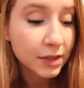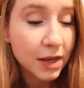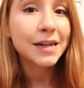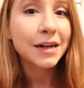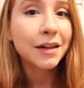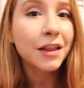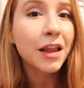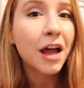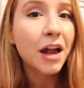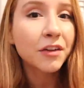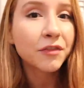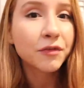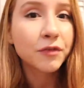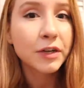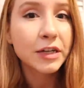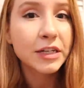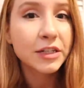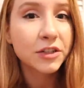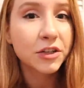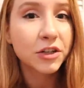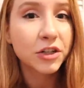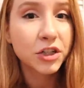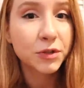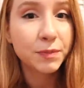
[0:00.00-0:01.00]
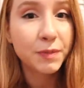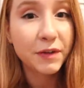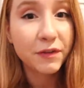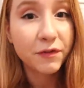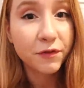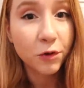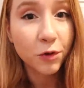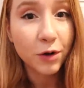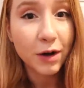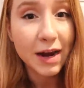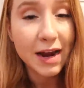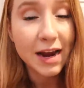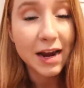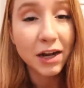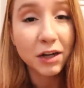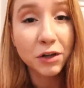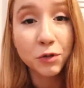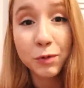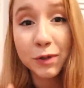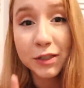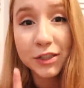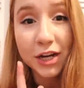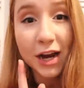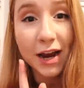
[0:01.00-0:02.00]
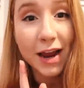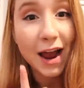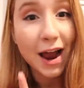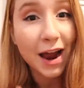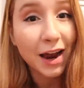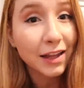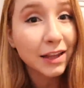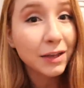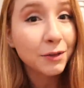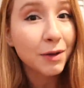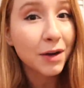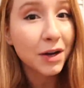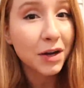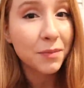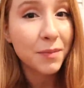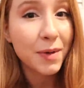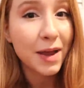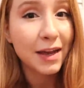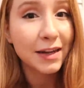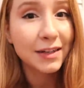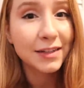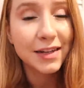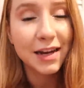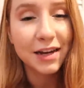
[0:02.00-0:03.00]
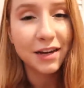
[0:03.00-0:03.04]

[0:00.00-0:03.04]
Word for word: Did a lot of research beforehand, which I highly recommend.